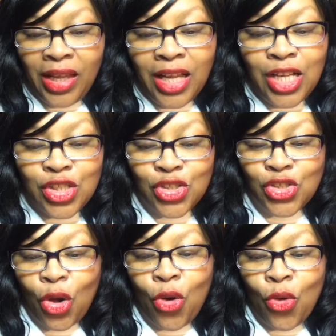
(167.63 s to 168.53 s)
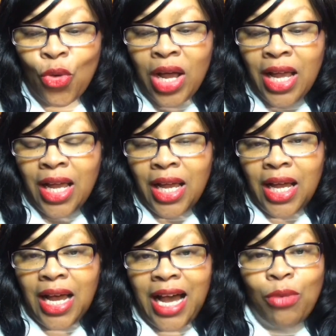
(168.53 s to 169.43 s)
So
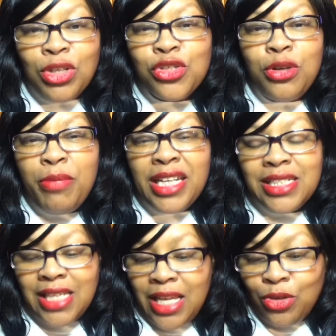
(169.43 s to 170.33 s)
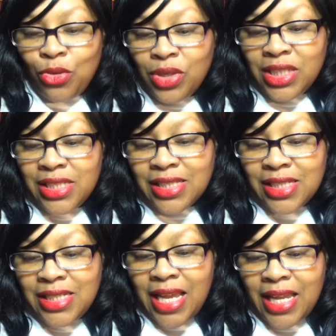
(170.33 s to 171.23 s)
I want you to meditate on this
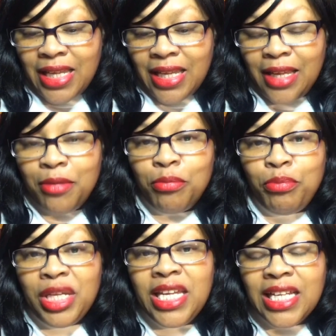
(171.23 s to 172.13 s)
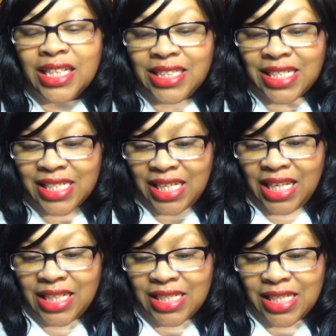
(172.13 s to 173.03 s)
today. Be
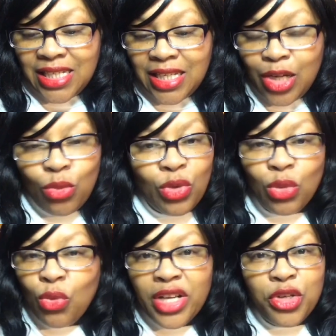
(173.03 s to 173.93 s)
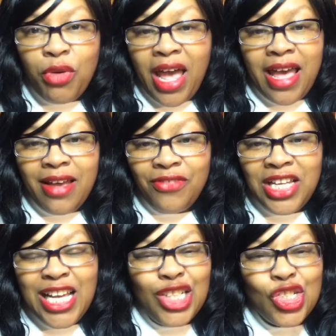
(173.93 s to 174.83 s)
content with what you have.
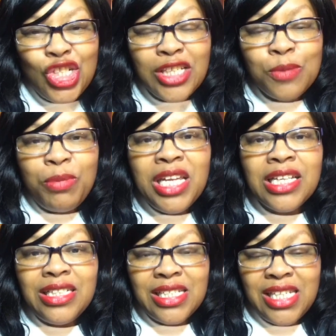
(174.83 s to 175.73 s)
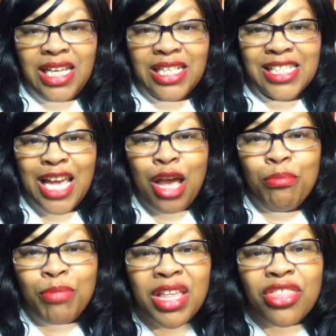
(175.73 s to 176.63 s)
Just be content.
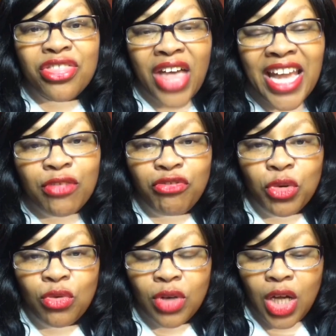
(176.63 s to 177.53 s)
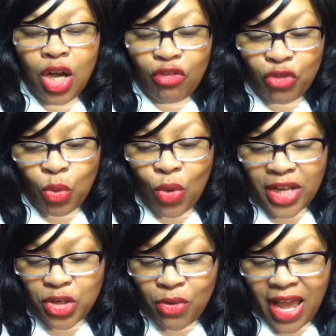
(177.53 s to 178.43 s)
Be thankful for what
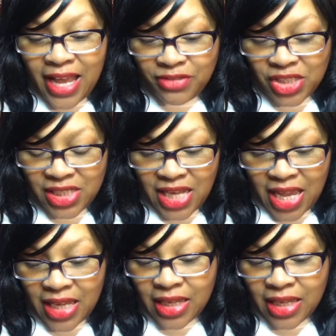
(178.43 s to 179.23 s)
you have today.